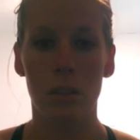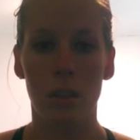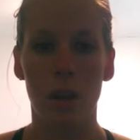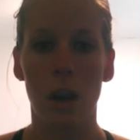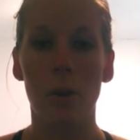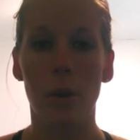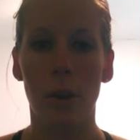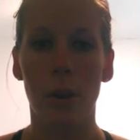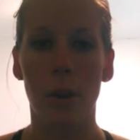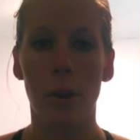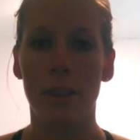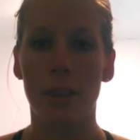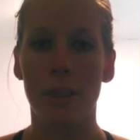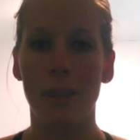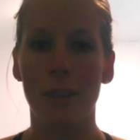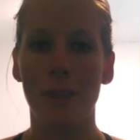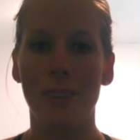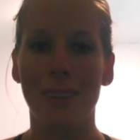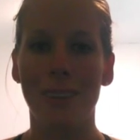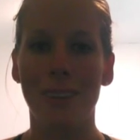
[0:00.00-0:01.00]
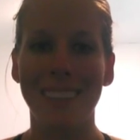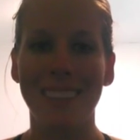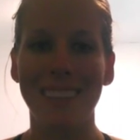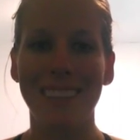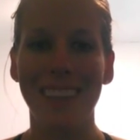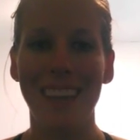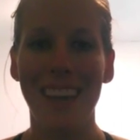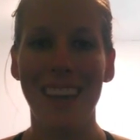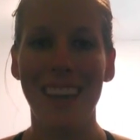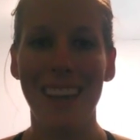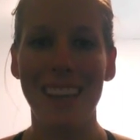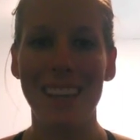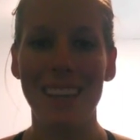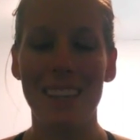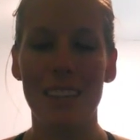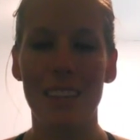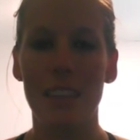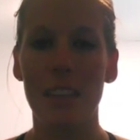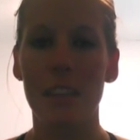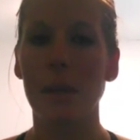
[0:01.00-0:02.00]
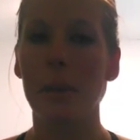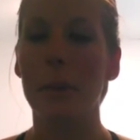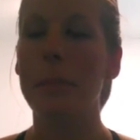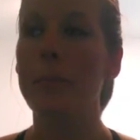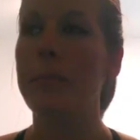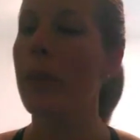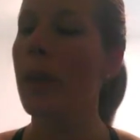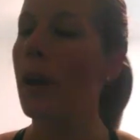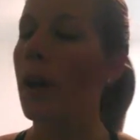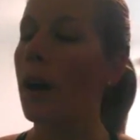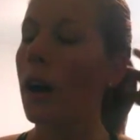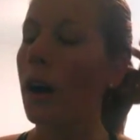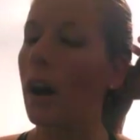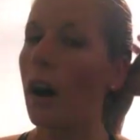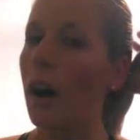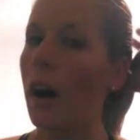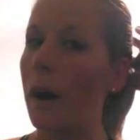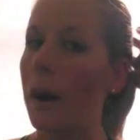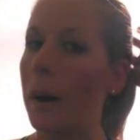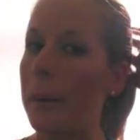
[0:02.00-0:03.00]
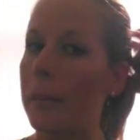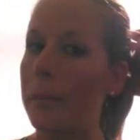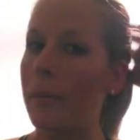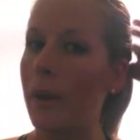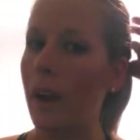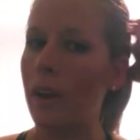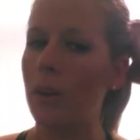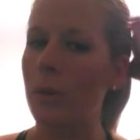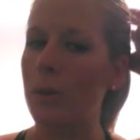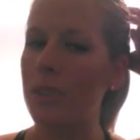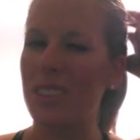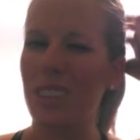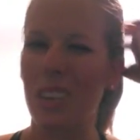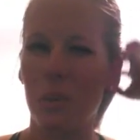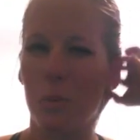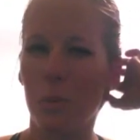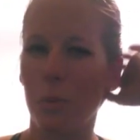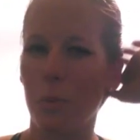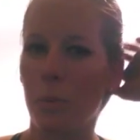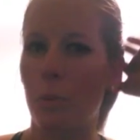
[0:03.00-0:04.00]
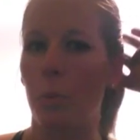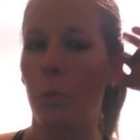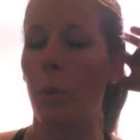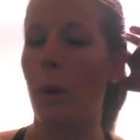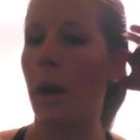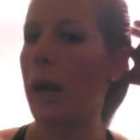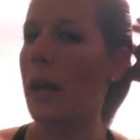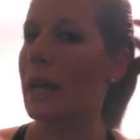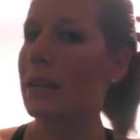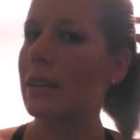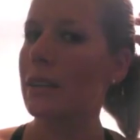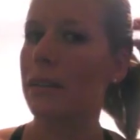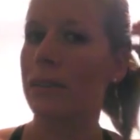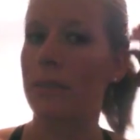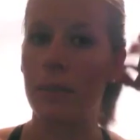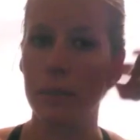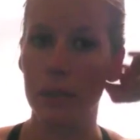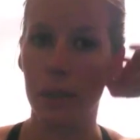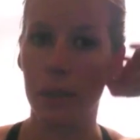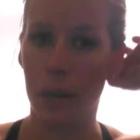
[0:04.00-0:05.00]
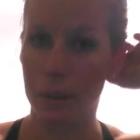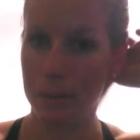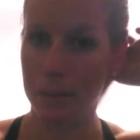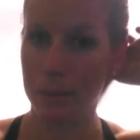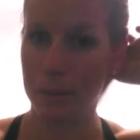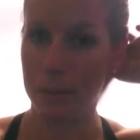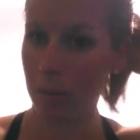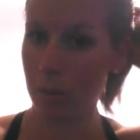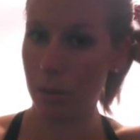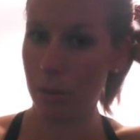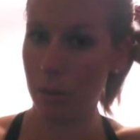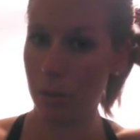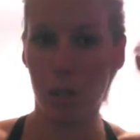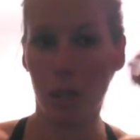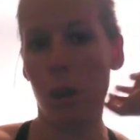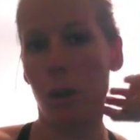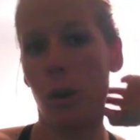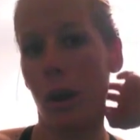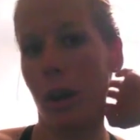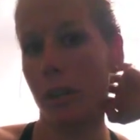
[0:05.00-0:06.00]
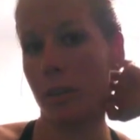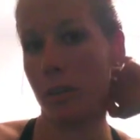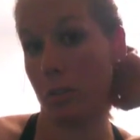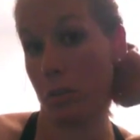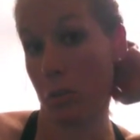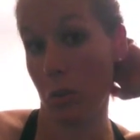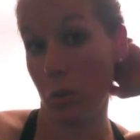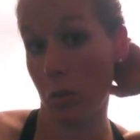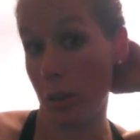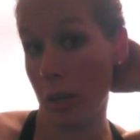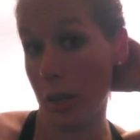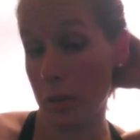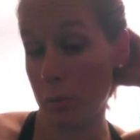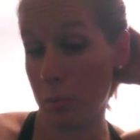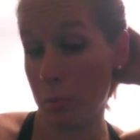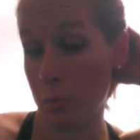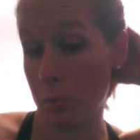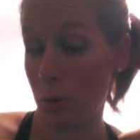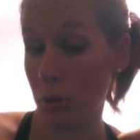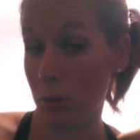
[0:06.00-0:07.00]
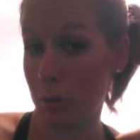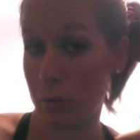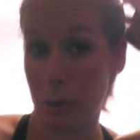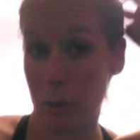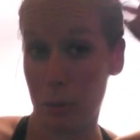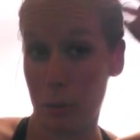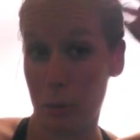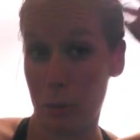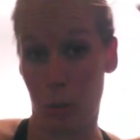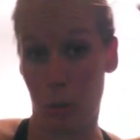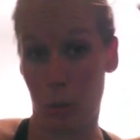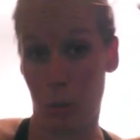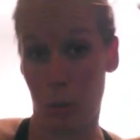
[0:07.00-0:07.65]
Okay, thank you. Yay, thank you. I know it's like way different time than I normally go on, so like most people are